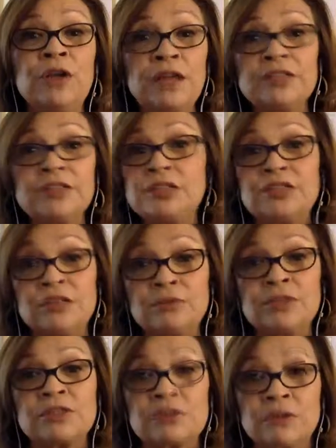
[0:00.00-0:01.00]
teaching
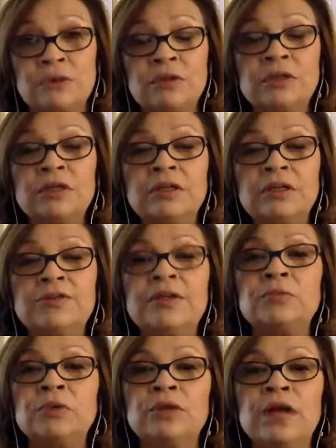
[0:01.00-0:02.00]
with soul,
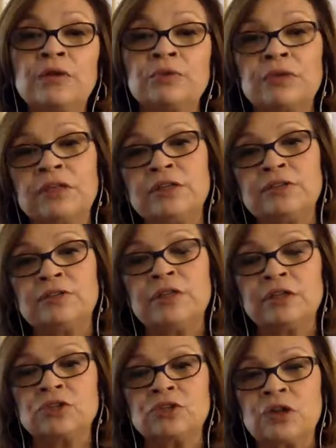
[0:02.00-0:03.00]
then we're not really doing
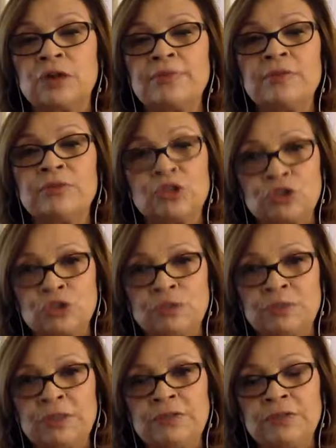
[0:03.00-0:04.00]
the job that we should
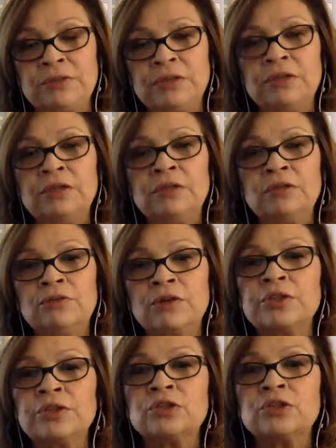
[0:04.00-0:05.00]
be doing for
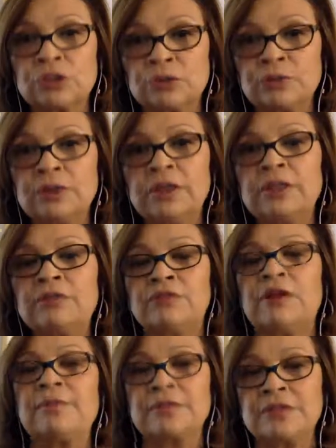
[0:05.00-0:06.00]
the children and the
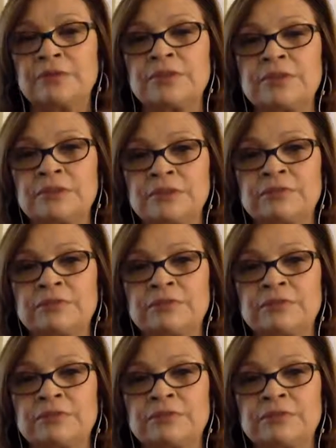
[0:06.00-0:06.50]
families that we serve.